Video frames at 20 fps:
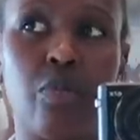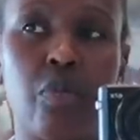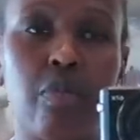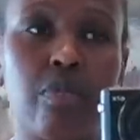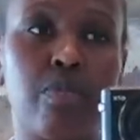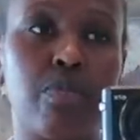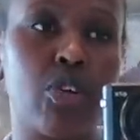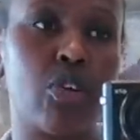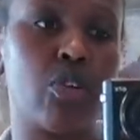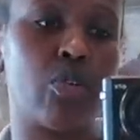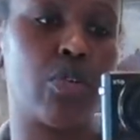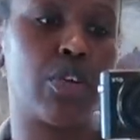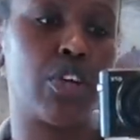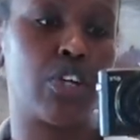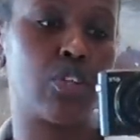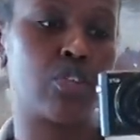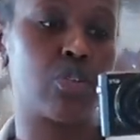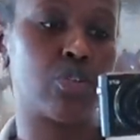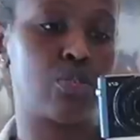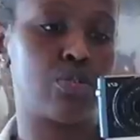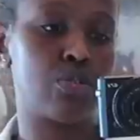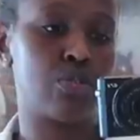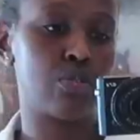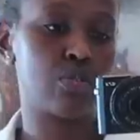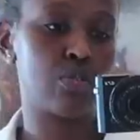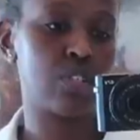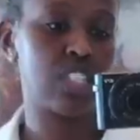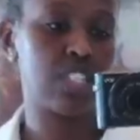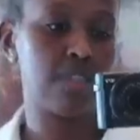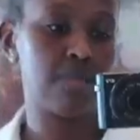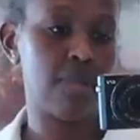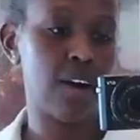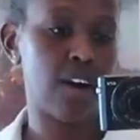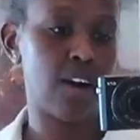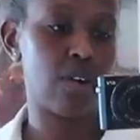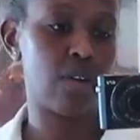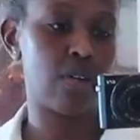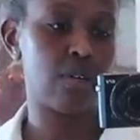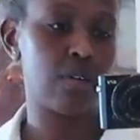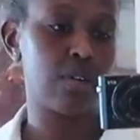We will be going to
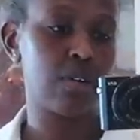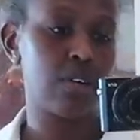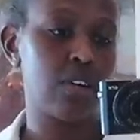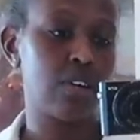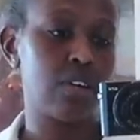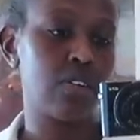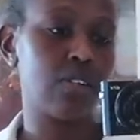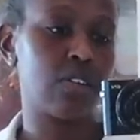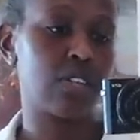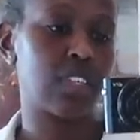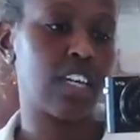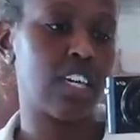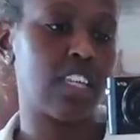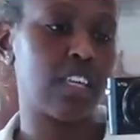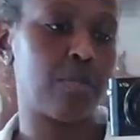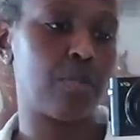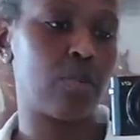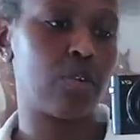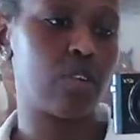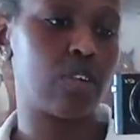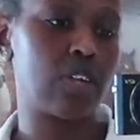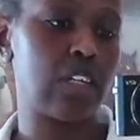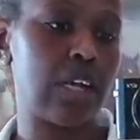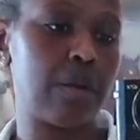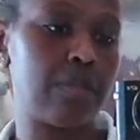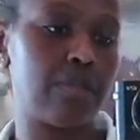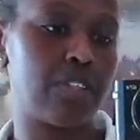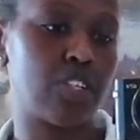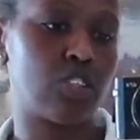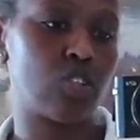Timau, North Kenya Polo Club.